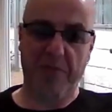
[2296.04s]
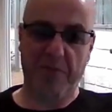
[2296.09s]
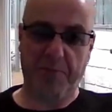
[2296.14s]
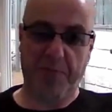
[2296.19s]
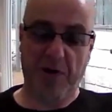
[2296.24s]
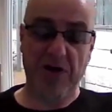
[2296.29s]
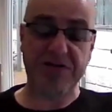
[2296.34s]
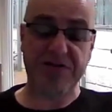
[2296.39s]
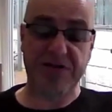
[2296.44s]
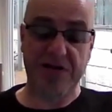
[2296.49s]

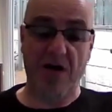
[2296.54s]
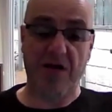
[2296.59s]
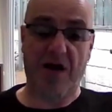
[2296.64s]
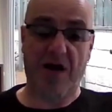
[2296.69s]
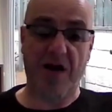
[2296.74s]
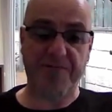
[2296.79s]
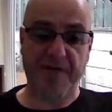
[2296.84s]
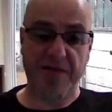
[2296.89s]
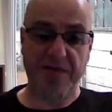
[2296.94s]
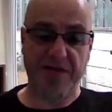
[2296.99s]
personally,
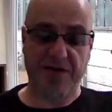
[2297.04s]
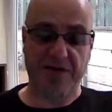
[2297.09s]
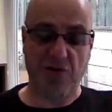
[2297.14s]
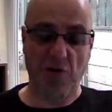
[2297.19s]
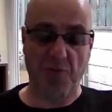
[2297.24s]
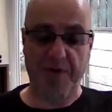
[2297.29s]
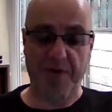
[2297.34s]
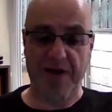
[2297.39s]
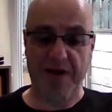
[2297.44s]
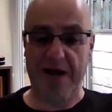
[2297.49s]
I think there
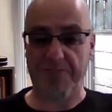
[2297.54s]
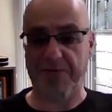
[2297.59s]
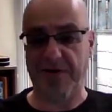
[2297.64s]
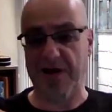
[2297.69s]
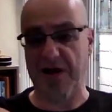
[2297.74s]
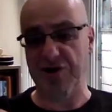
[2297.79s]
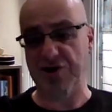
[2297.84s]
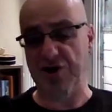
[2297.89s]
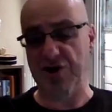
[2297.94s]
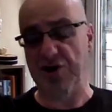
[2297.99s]
could be an
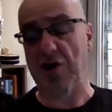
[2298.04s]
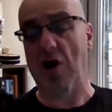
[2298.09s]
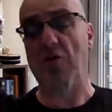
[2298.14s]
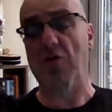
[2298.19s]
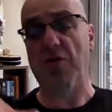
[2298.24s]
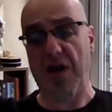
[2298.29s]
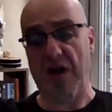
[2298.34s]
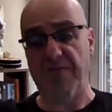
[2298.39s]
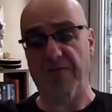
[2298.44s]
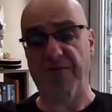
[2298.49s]
application going
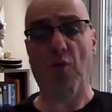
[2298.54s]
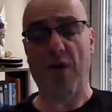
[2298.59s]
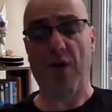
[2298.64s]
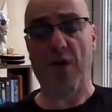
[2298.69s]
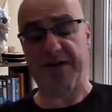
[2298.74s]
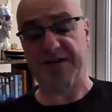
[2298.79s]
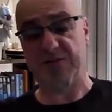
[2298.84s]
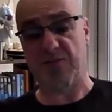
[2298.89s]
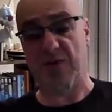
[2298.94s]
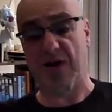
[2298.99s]
the other
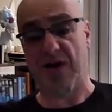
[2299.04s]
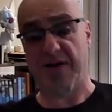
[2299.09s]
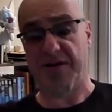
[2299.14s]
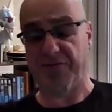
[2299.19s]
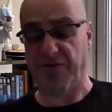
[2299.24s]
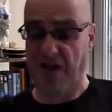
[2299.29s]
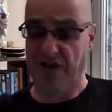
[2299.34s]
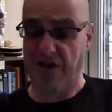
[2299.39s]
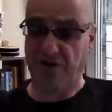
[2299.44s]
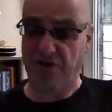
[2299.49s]
way as well,
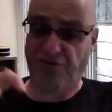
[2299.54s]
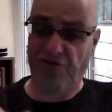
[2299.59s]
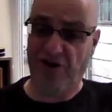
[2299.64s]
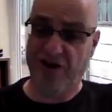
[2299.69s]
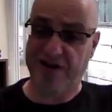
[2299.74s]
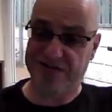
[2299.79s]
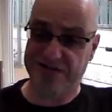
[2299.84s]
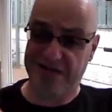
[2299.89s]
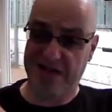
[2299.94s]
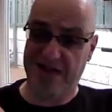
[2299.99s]
and
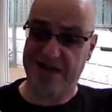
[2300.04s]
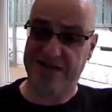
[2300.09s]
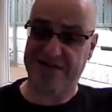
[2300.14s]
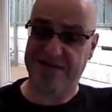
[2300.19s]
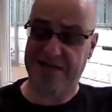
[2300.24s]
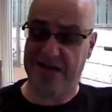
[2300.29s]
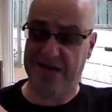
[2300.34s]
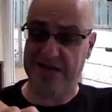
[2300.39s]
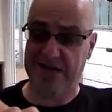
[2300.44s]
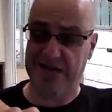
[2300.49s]

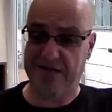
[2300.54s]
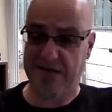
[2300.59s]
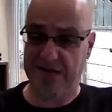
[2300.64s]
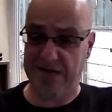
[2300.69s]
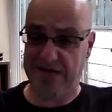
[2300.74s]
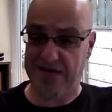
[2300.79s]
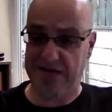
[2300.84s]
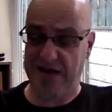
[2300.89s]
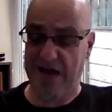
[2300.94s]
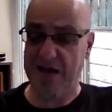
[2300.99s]
translating
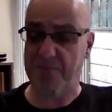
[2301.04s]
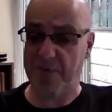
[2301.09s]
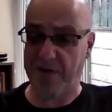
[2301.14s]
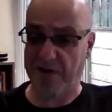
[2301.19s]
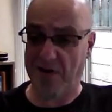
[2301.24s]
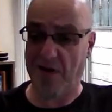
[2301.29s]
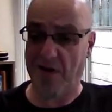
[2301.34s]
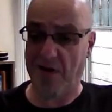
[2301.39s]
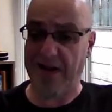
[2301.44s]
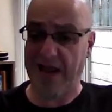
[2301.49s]
the
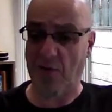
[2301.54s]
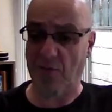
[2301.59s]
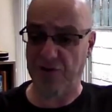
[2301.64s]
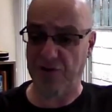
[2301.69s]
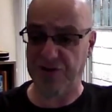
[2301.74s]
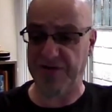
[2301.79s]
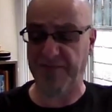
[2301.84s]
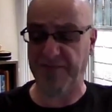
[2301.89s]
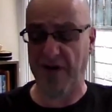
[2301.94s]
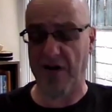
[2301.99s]
API
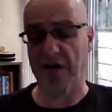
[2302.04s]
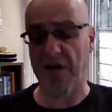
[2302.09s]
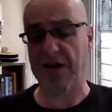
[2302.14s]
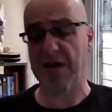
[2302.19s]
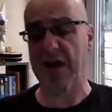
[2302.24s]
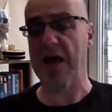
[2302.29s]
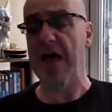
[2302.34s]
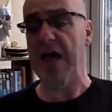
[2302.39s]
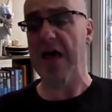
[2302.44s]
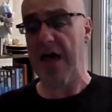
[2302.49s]
language, if you
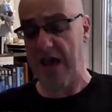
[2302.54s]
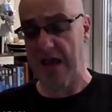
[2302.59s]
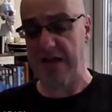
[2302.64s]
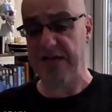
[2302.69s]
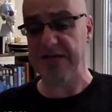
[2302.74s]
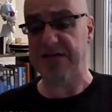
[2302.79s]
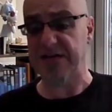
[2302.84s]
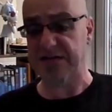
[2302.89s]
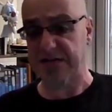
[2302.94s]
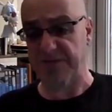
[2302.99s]
like,
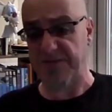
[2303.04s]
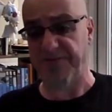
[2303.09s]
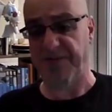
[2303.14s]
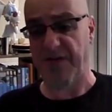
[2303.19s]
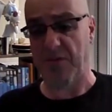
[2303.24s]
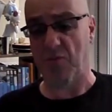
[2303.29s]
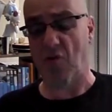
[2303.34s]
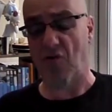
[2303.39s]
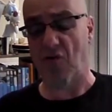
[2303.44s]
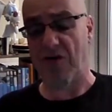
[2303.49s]
into
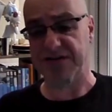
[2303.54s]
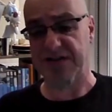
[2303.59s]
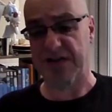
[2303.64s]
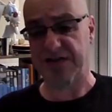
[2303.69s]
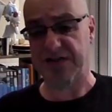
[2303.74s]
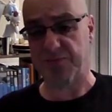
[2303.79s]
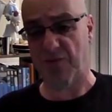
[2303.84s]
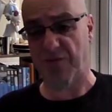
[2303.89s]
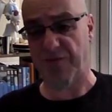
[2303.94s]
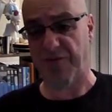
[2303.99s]
something more
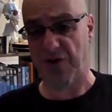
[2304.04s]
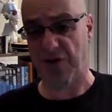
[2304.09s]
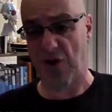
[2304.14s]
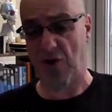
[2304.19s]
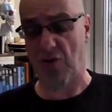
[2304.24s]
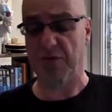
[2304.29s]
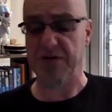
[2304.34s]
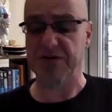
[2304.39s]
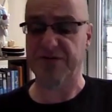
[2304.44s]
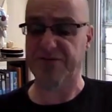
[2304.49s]
accessible for
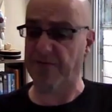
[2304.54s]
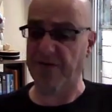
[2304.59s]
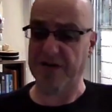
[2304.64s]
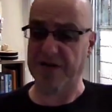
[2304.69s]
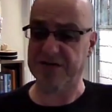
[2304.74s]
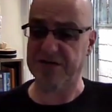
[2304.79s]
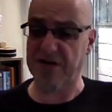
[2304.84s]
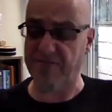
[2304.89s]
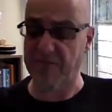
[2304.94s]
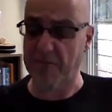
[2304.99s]
humans for
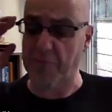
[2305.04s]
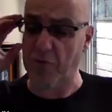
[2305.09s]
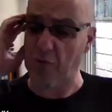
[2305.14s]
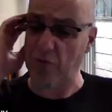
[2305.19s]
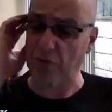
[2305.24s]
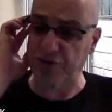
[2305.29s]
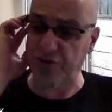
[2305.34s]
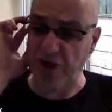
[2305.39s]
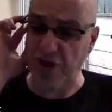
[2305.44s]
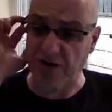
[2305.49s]
things like
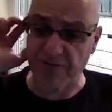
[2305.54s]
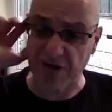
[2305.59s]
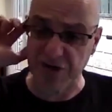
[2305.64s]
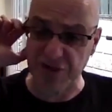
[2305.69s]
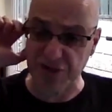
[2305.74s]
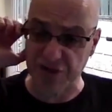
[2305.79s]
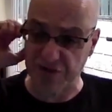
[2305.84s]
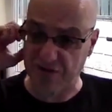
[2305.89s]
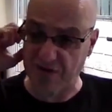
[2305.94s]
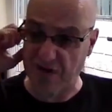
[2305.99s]
report
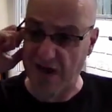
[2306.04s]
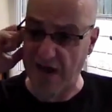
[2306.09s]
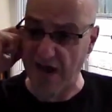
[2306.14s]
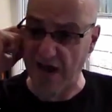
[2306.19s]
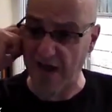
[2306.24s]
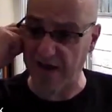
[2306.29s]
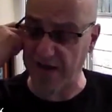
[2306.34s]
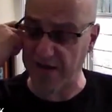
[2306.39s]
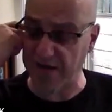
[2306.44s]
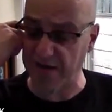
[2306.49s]
generation
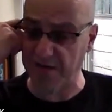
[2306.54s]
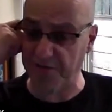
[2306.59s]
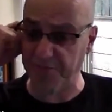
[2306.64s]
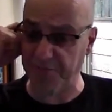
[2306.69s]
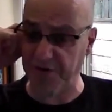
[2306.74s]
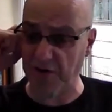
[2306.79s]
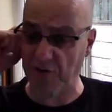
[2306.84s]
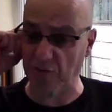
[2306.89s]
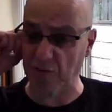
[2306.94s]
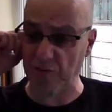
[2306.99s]
and
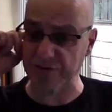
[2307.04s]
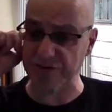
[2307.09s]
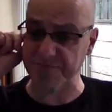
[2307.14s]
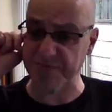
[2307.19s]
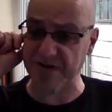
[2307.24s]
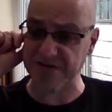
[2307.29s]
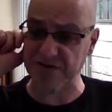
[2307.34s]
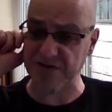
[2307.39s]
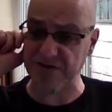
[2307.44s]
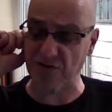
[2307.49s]

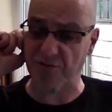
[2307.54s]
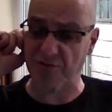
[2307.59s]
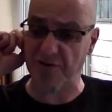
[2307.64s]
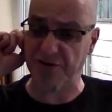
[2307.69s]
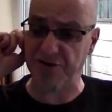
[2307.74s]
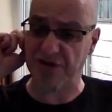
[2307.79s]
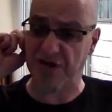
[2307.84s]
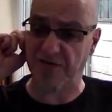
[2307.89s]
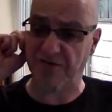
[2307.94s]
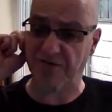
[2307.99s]
automatic
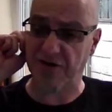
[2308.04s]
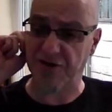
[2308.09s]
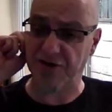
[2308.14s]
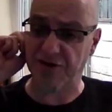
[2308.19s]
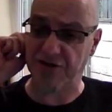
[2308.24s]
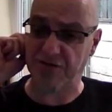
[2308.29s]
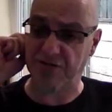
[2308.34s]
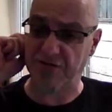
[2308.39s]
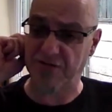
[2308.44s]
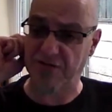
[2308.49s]
document
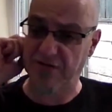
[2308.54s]
generation.